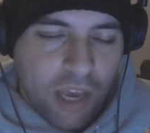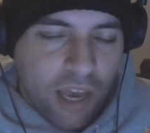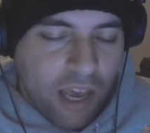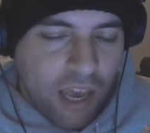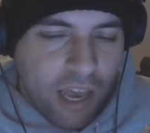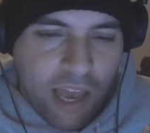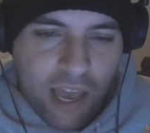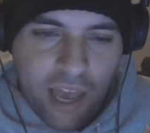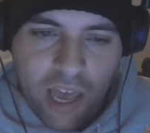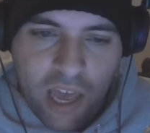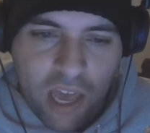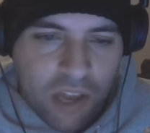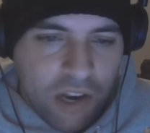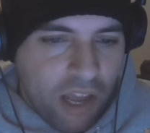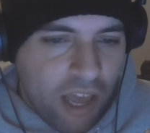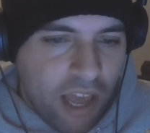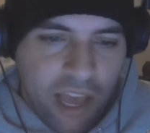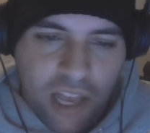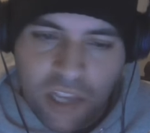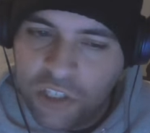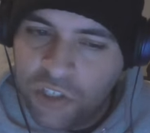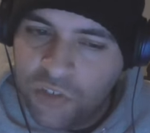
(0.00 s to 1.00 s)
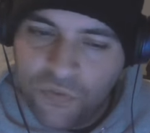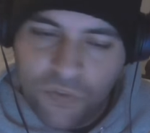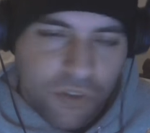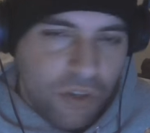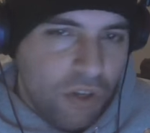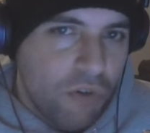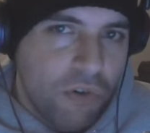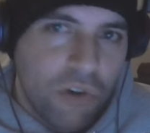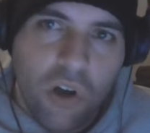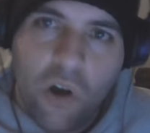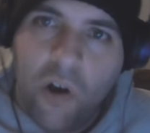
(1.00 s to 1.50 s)
as for
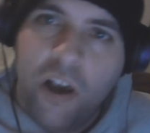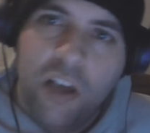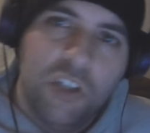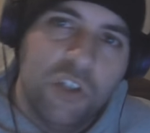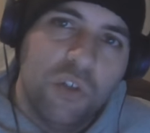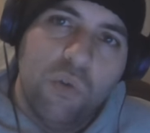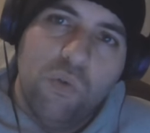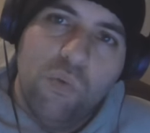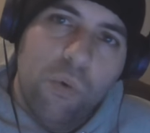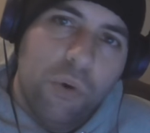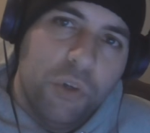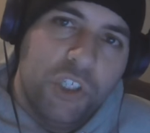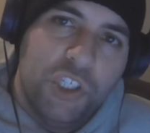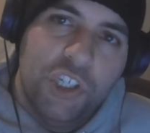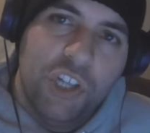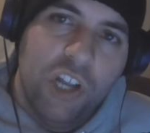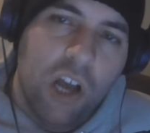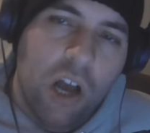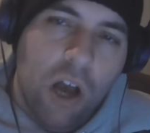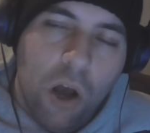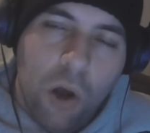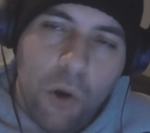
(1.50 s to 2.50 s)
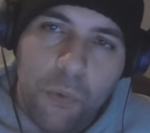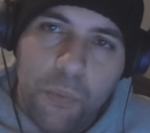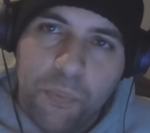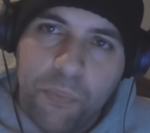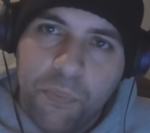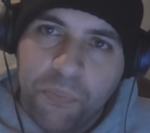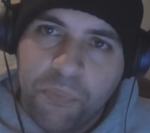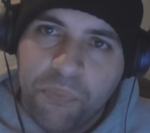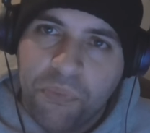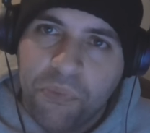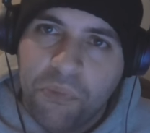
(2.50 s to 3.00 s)
you guys all watching at
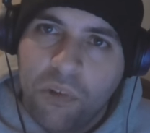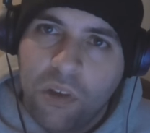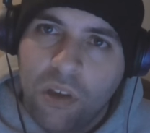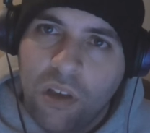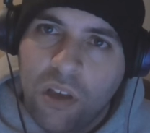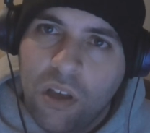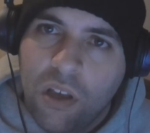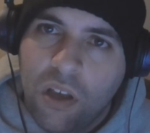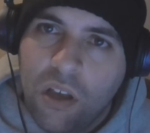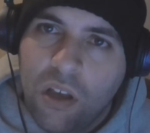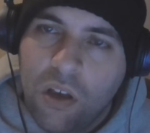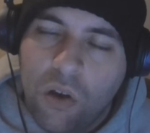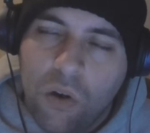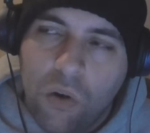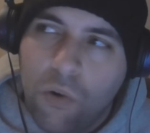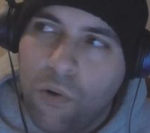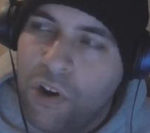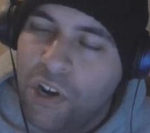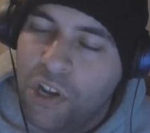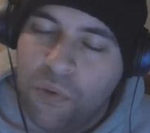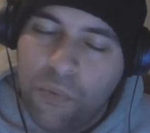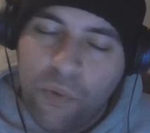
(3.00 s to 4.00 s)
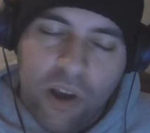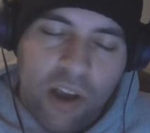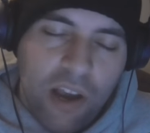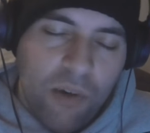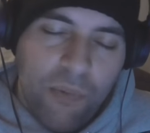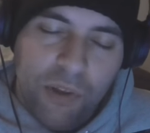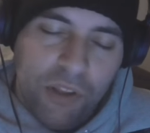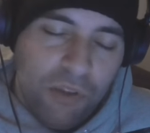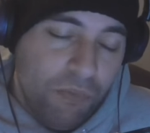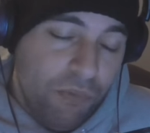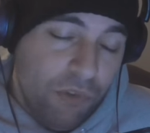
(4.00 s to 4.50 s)
home or
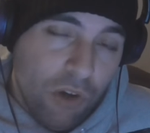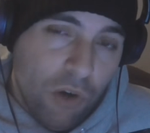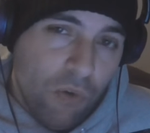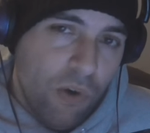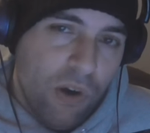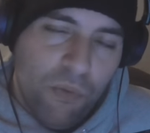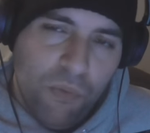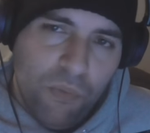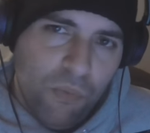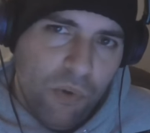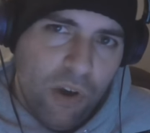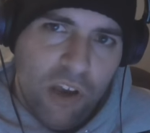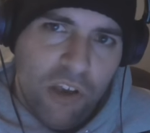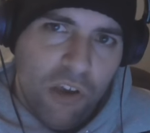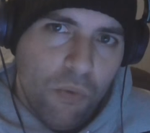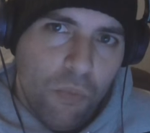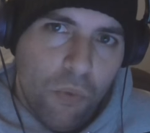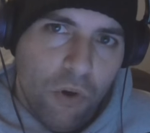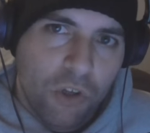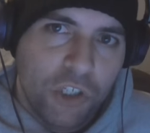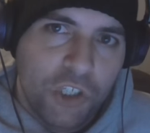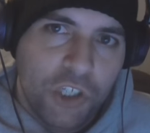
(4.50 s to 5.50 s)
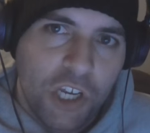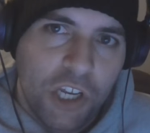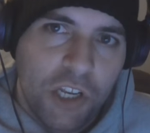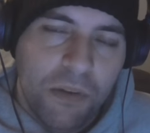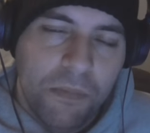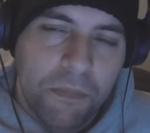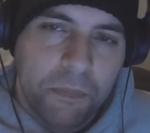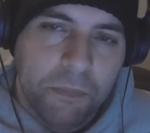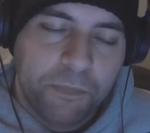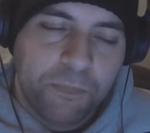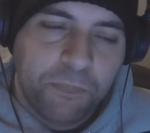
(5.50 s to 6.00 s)
anywhere where you're
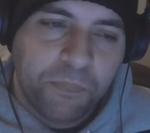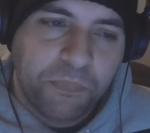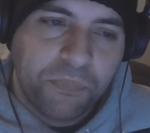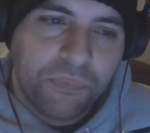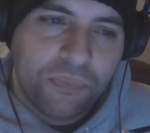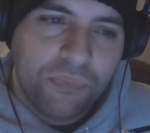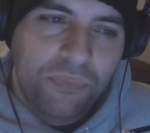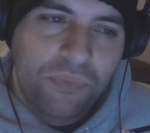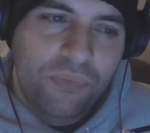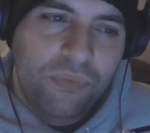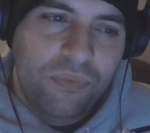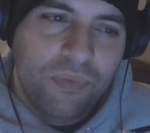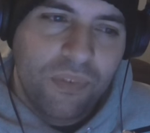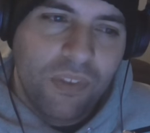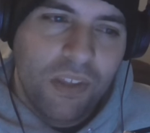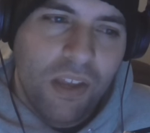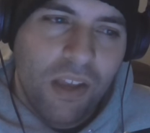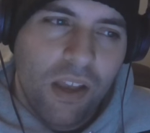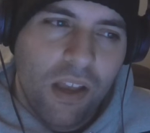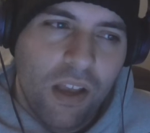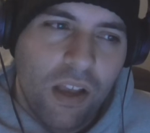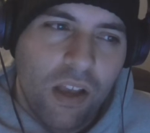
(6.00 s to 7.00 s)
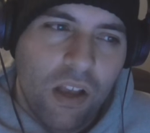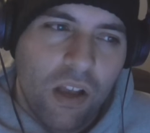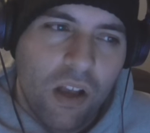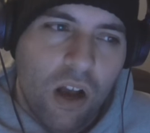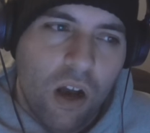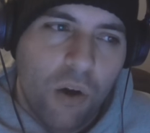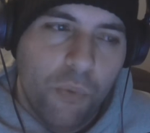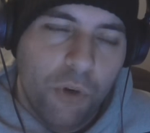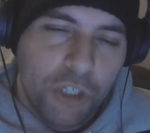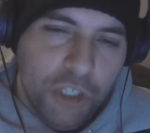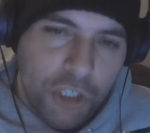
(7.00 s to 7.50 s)
watching,
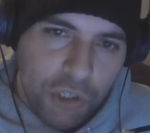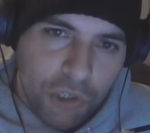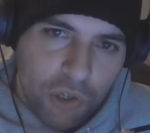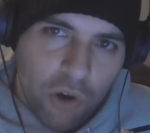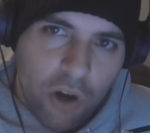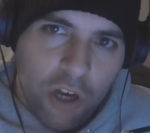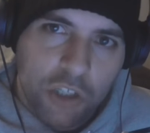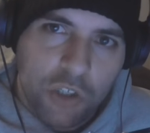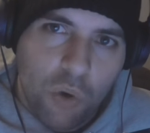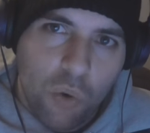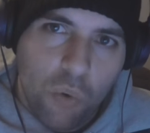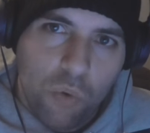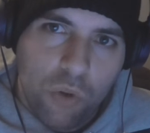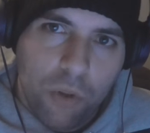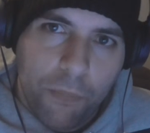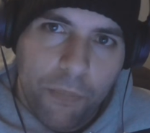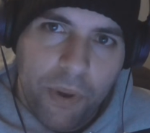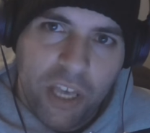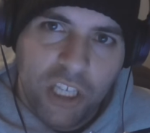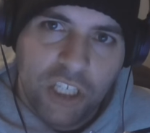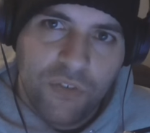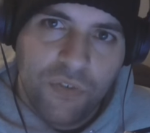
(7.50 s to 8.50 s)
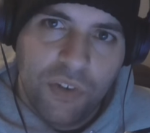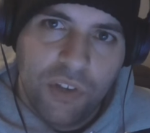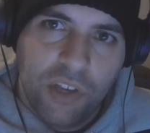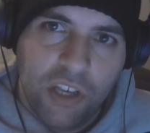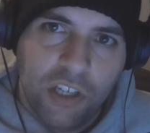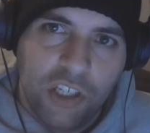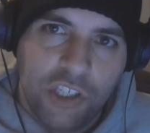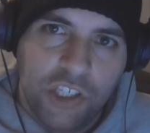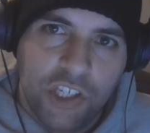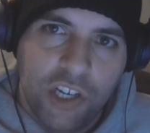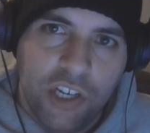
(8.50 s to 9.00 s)
I wish you guys all the best for
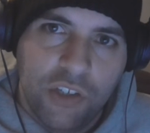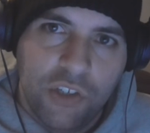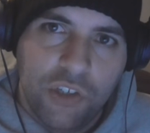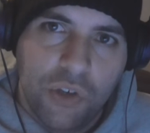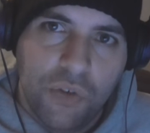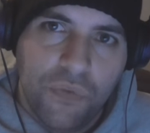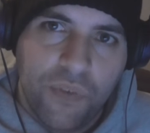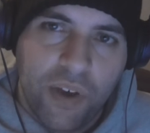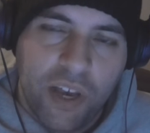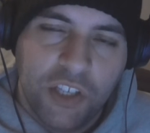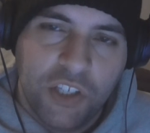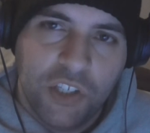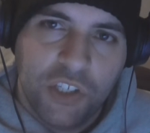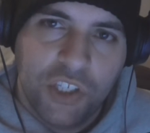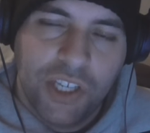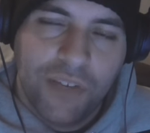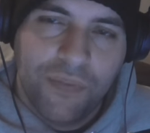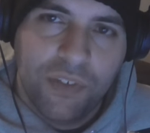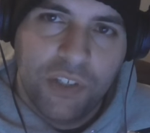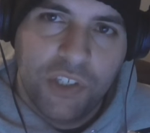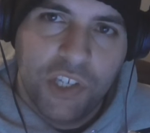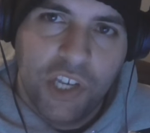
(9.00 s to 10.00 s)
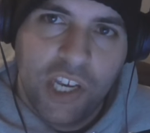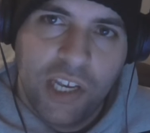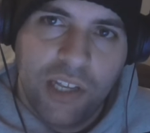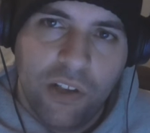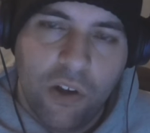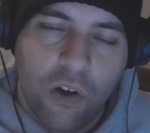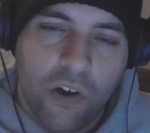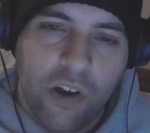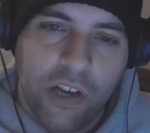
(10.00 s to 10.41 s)
next year in 2017.